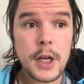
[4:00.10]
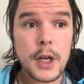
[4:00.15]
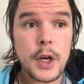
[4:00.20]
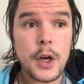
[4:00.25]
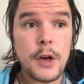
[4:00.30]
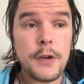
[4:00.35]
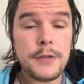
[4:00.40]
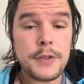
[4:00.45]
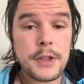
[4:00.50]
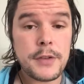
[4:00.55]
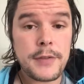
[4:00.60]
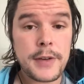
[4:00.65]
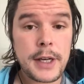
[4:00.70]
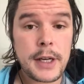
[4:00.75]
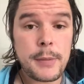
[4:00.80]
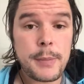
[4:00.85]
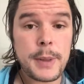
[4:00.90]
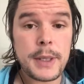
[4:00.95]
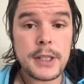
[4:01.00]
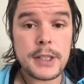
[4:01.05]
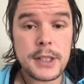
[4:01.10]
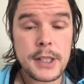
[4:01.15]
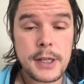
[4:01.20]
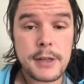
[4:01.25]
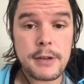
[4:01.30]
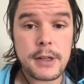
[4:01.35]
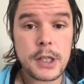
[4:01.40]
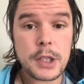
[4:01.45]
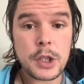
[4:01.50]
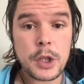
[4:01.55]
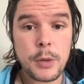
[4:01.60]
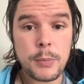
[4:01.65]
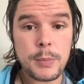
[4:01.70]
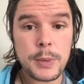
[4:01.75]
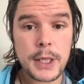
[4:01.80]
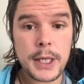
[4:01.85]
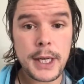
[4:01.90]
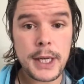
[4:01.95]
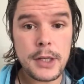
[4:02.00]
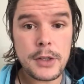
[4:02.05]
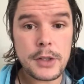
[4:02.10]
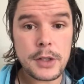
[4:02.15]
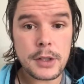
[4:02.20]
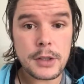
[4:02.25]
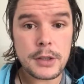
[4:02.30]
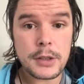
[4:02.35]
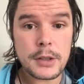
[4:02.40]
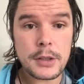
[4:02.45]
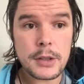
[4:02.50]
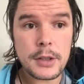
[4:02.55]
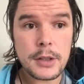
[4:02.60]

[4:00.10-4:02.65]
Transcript: of developing serious complications.